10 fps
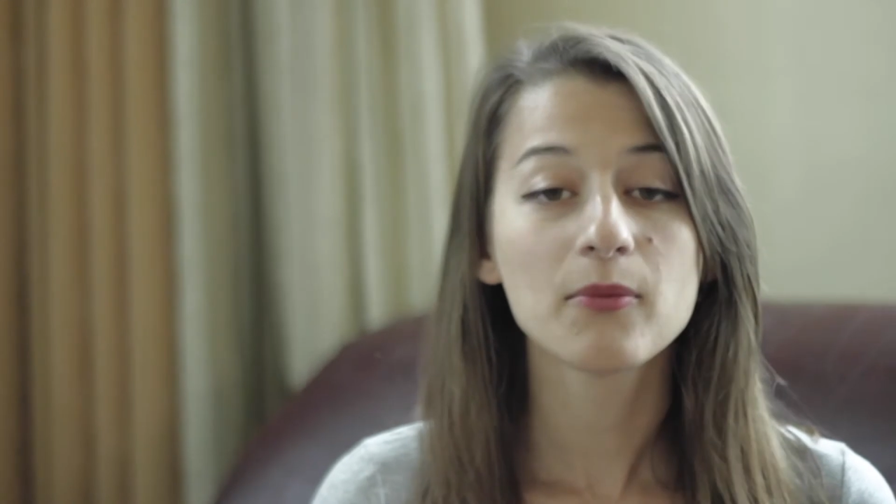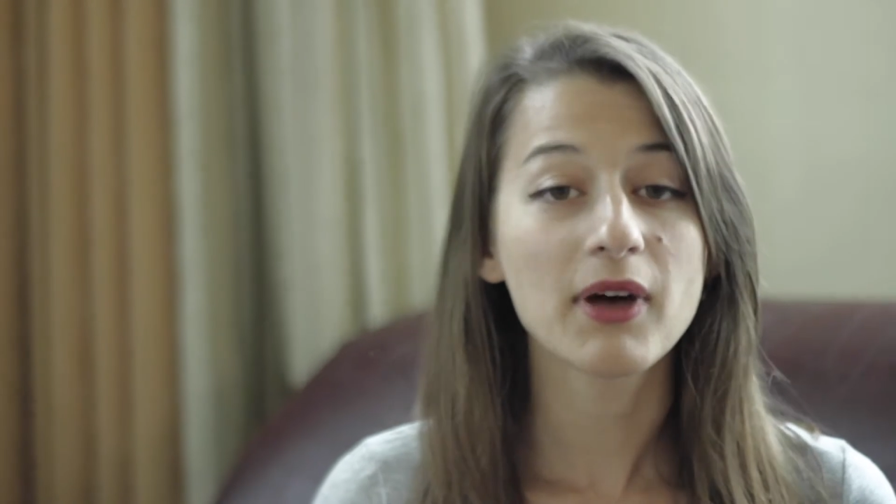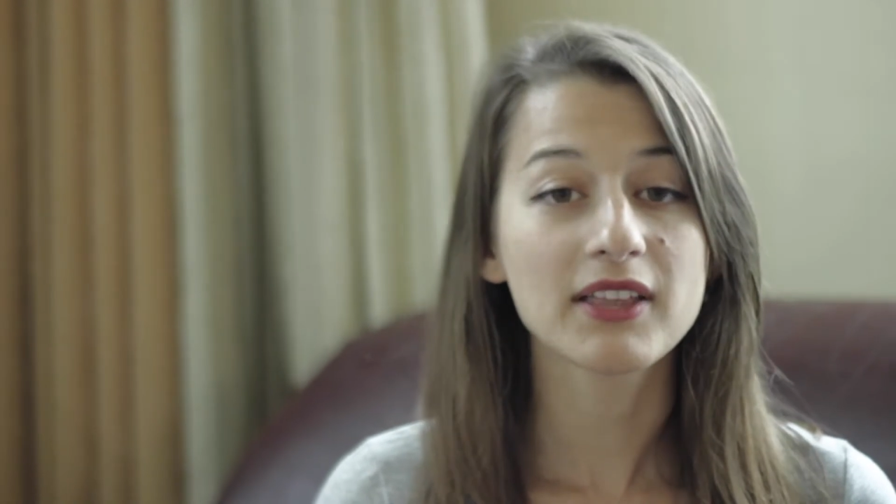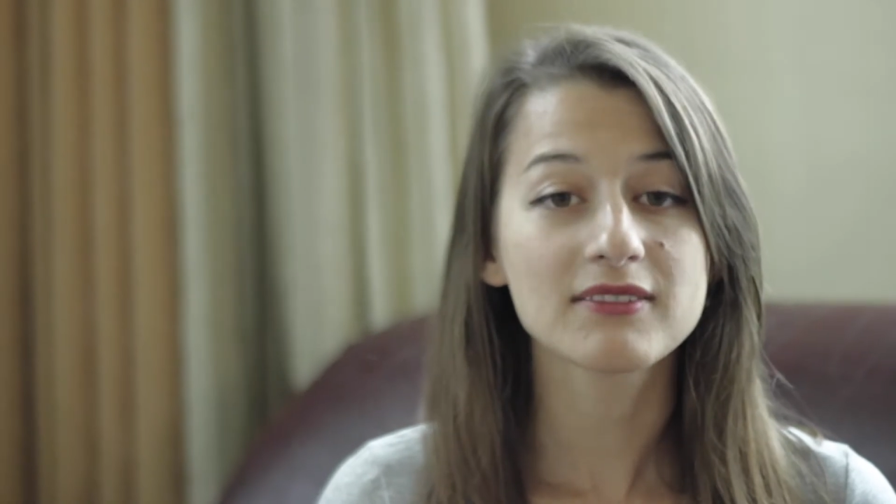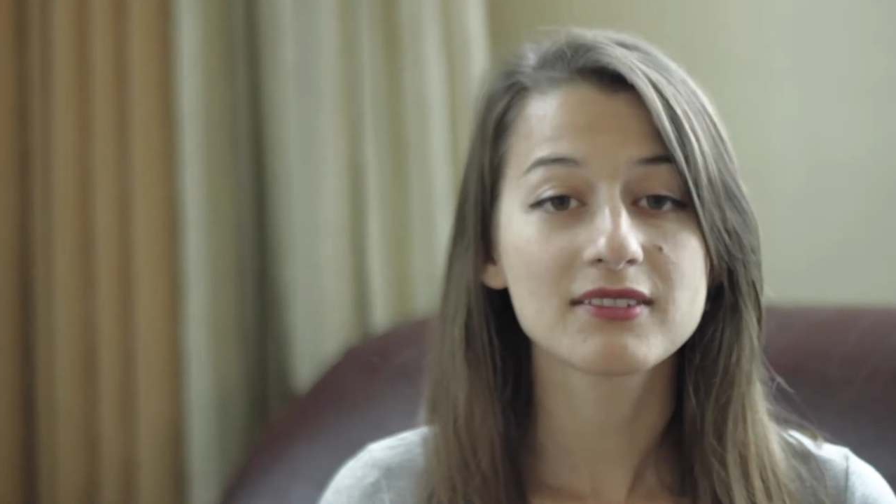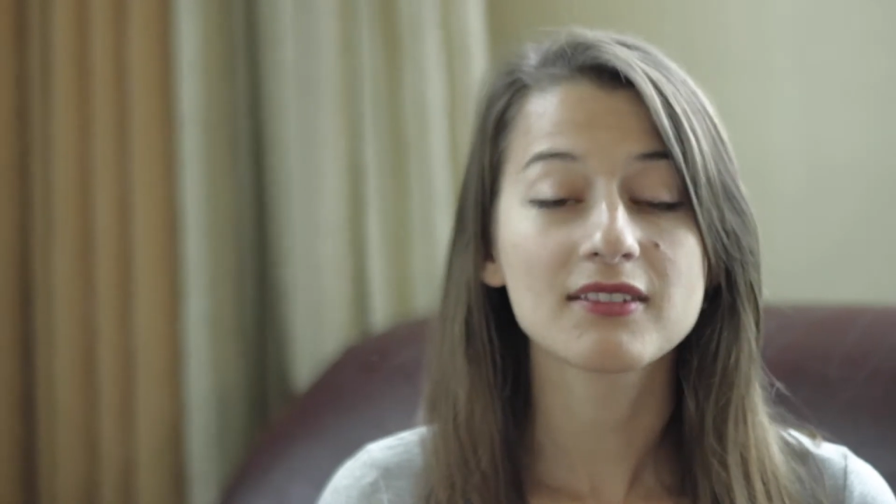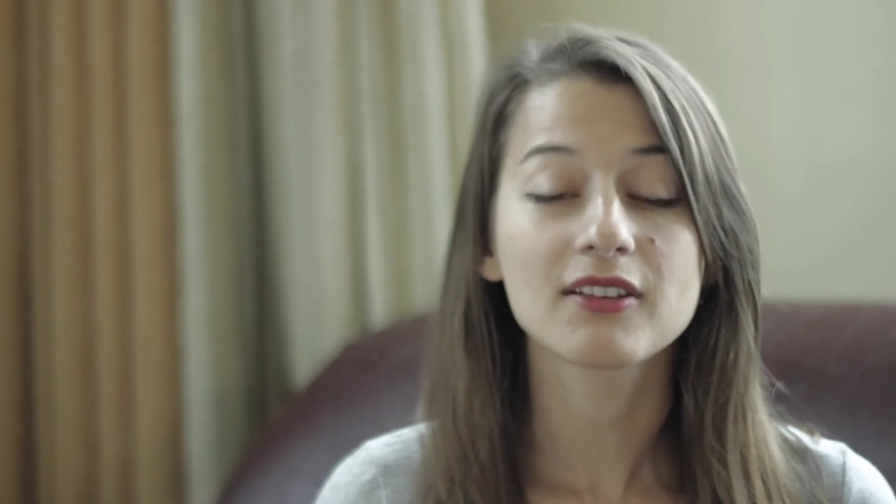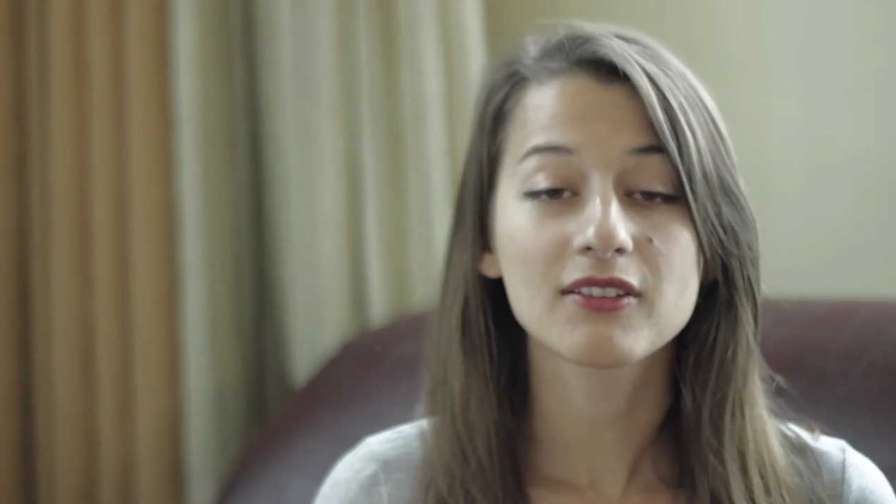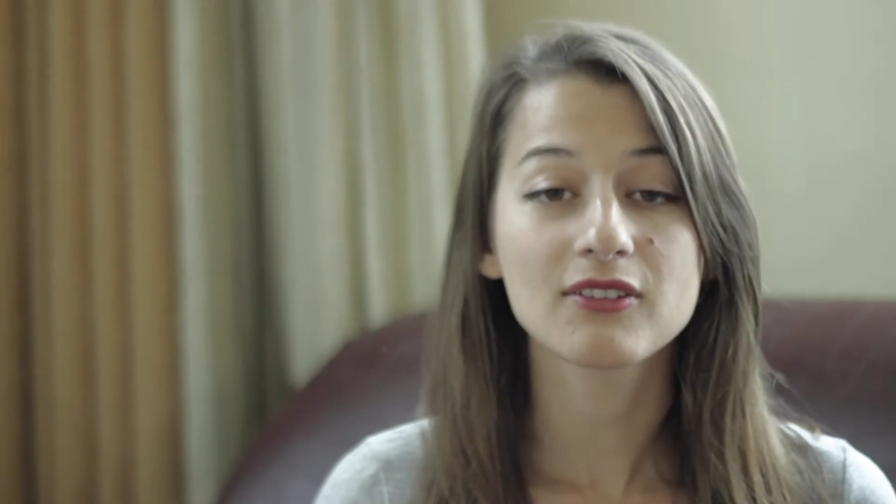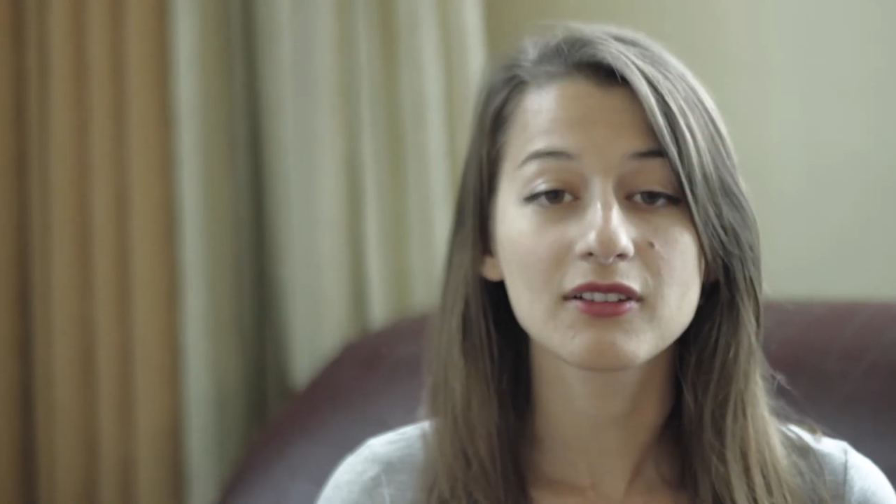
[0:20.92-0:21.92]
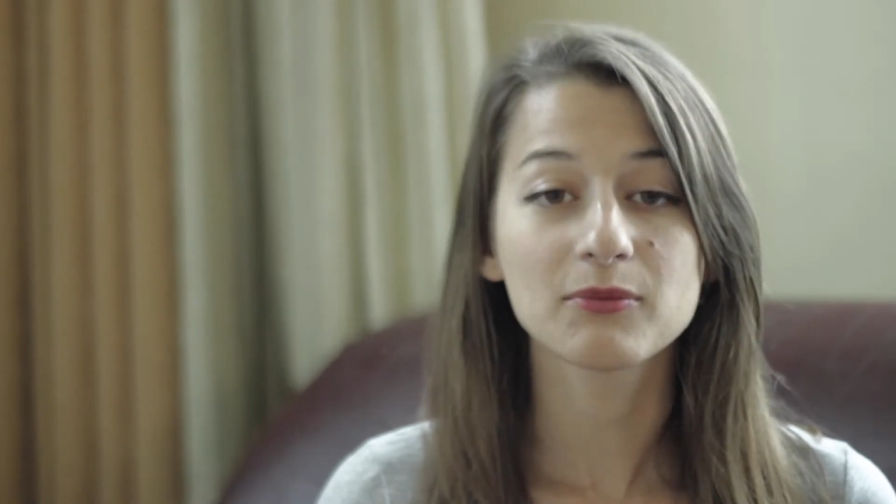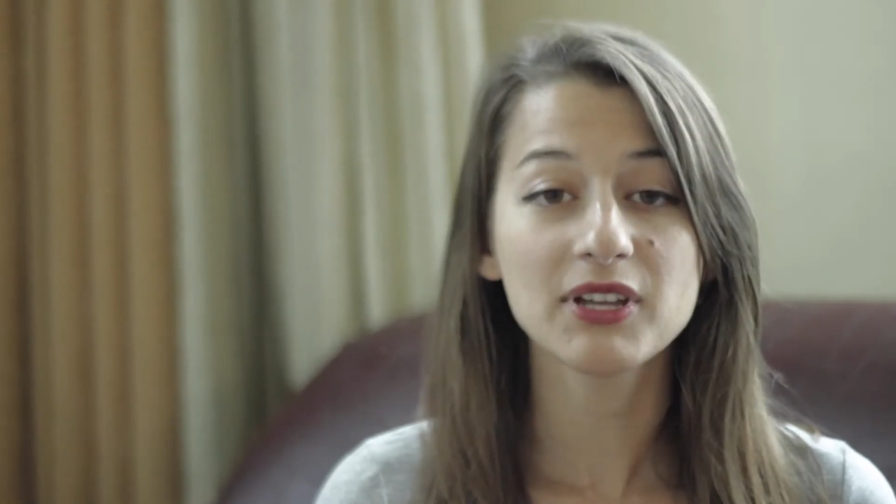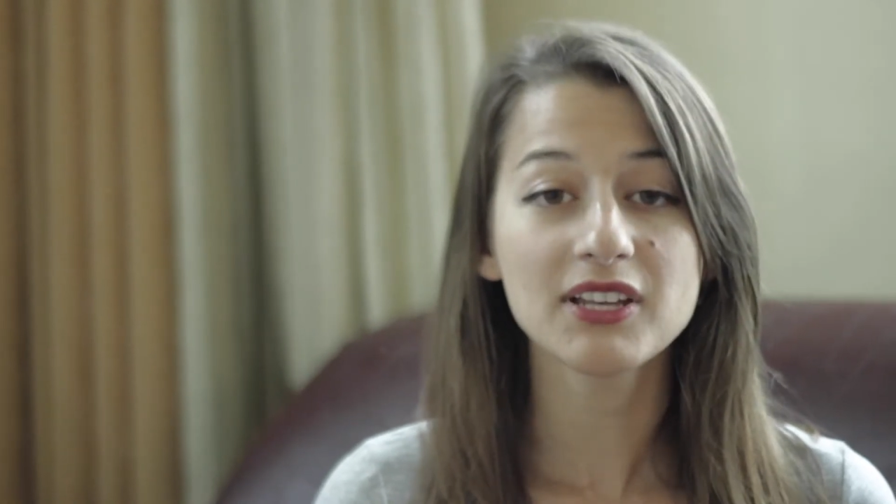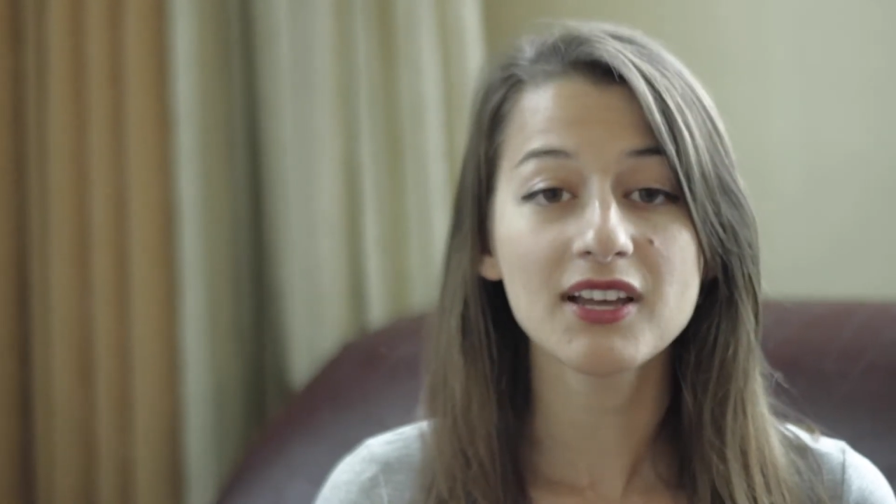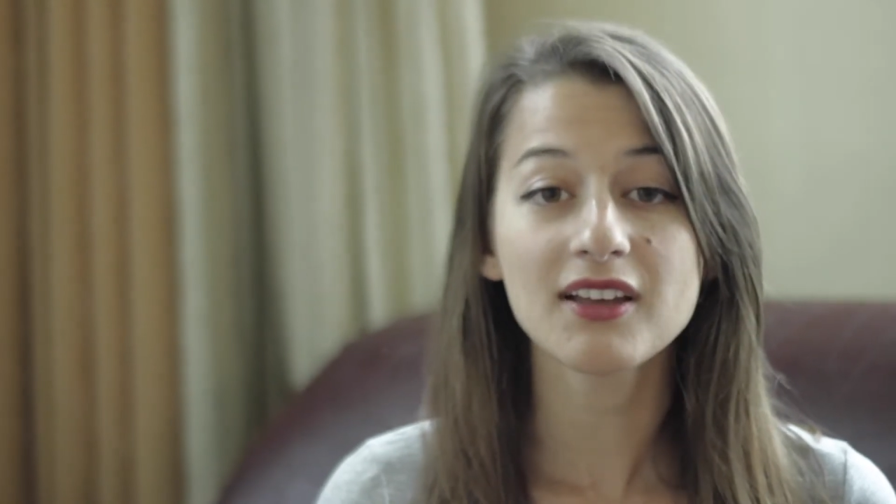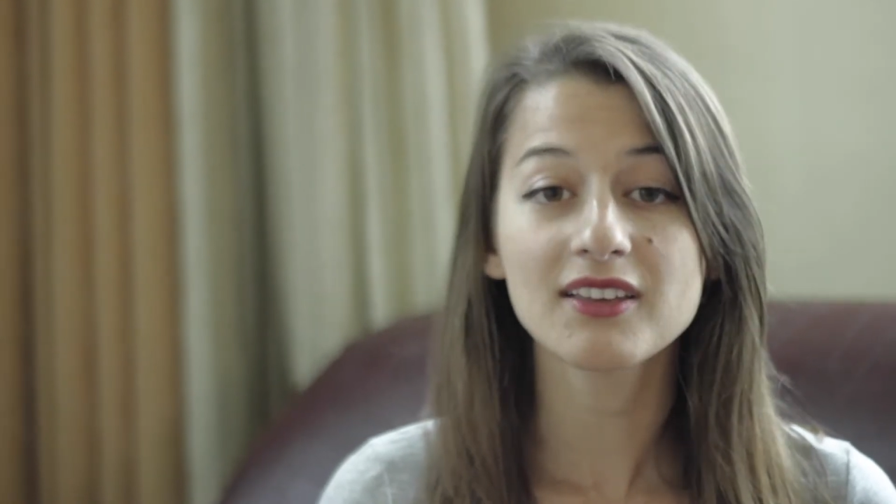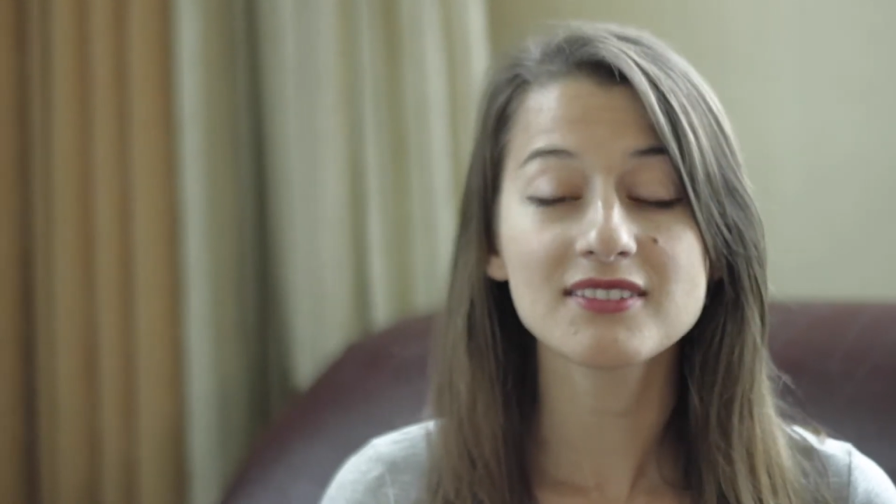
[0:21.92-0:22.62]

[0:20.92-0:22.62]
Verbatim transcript: But Albania